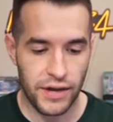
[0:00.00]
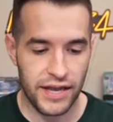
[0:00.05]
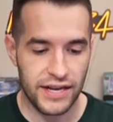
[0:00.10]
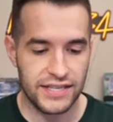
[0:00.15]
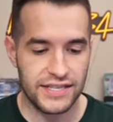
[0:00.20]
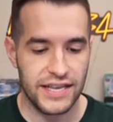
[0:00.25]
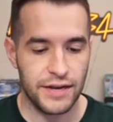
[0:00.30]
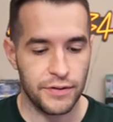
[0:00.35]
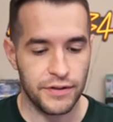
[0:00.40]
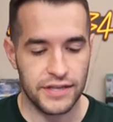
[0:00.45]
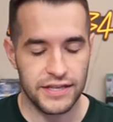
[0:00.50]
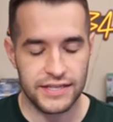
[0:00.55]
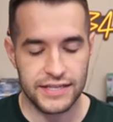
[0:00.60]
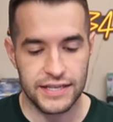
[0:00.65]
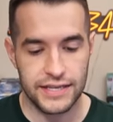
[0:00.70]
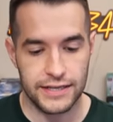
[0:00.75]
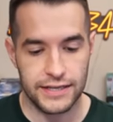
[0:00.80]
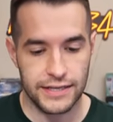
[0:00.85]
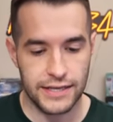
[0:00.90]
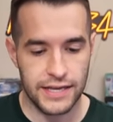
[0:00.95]
We gotta see what this
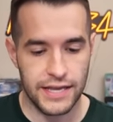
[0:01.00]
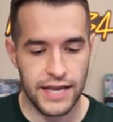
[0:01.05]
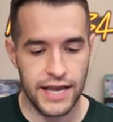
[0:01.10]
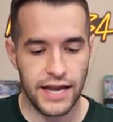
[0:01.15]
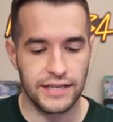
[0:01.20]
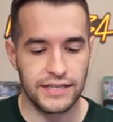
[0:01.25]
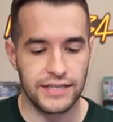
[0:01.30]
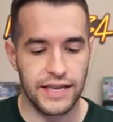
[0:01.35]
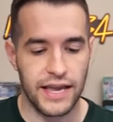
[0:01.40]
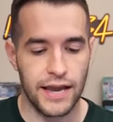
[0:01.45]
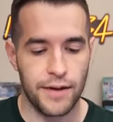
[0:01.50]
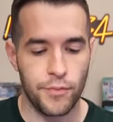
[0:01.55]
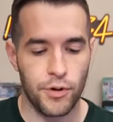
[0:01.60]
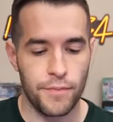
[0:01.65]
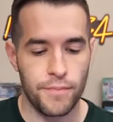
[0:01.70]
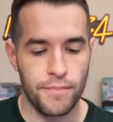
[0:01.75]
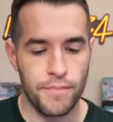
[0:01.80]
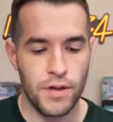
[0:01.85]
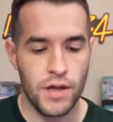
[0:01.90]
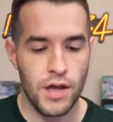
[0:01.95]
is. EX
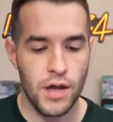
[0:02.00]
Gamer,